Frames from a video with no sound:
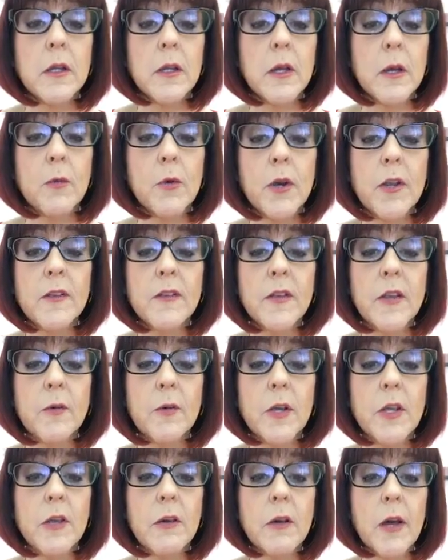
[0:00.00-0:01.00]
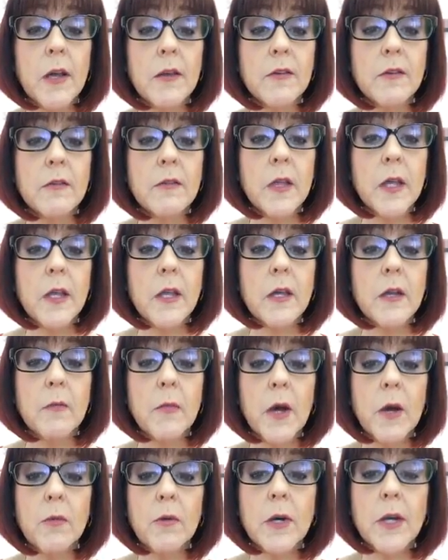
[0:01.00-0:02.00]
I want to see what you guys are thinking
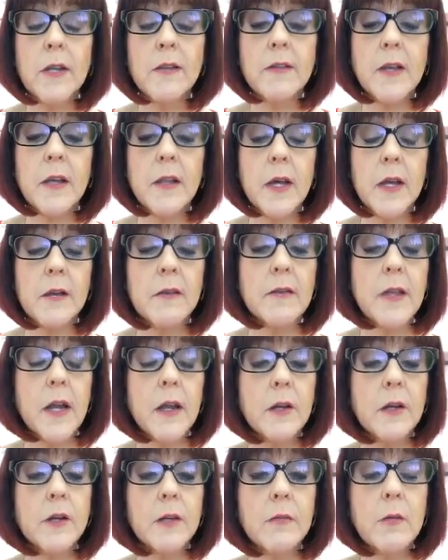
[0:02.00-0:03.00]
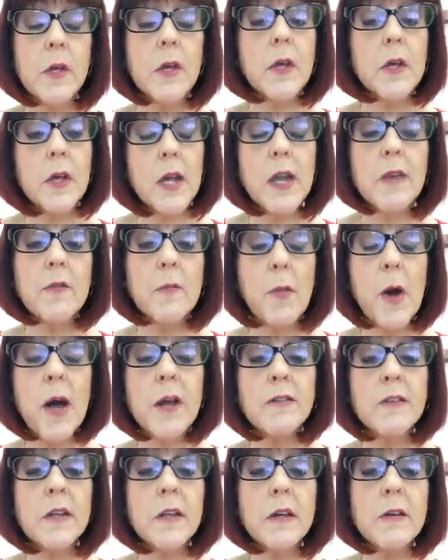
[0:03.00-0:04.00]
about when I say that. Is that kind of a
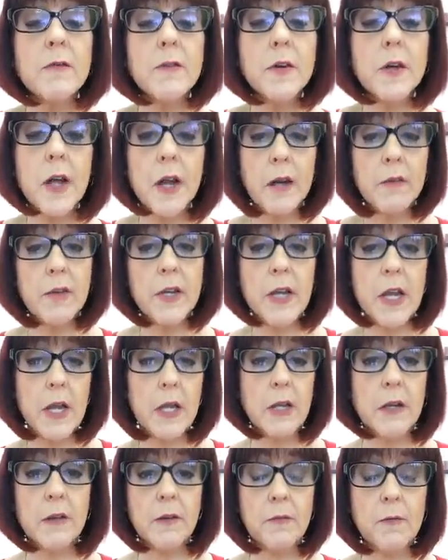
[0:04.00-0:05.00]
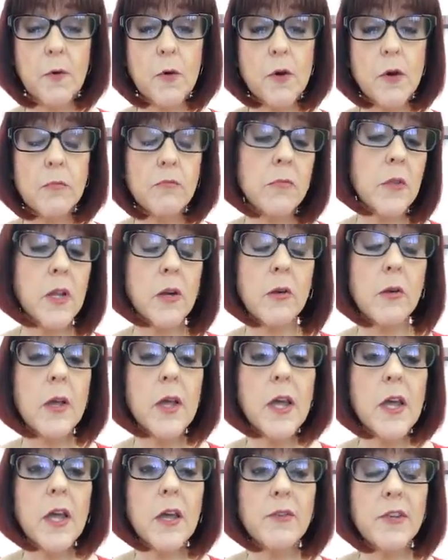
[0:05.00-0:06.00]
positive or kind of a negative? Or,
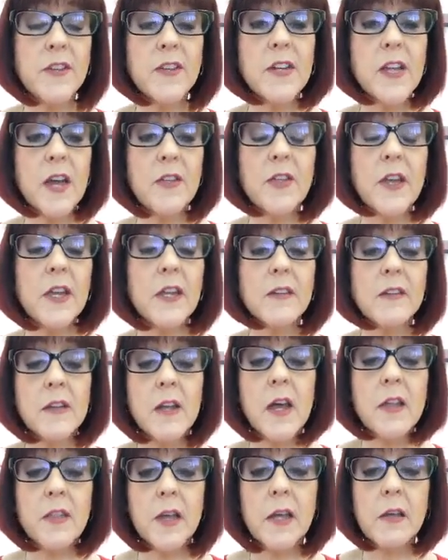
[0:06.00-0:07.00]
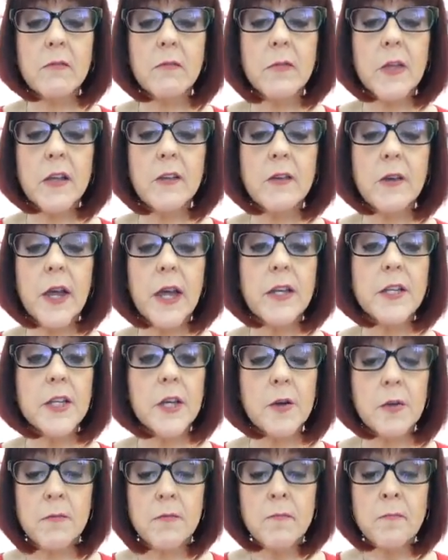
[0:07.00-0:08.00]
if it's a nothing, it's a nothing. That's okay
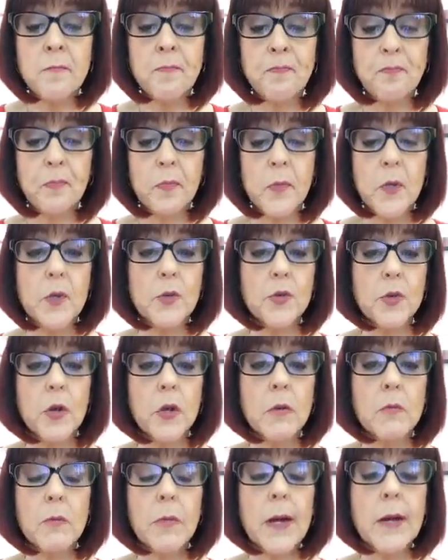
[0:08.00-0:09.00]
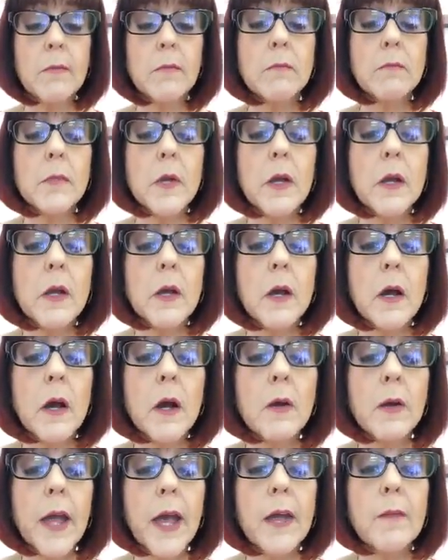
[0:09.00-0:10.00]
too. Neutral. But,
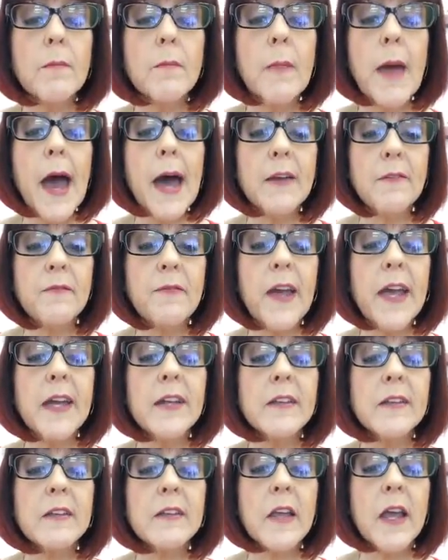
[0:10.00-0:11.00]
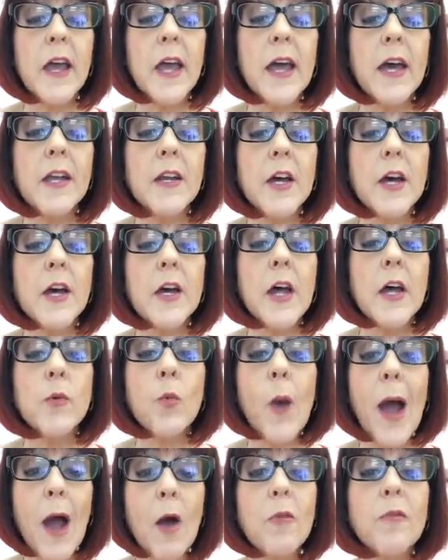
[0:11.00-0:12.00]
okay, mad face and a
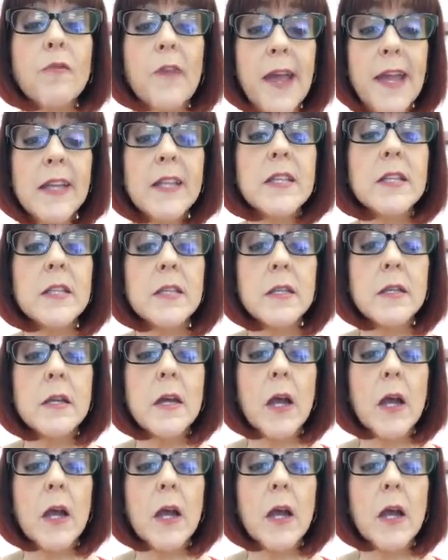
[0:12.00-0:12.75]
wow face.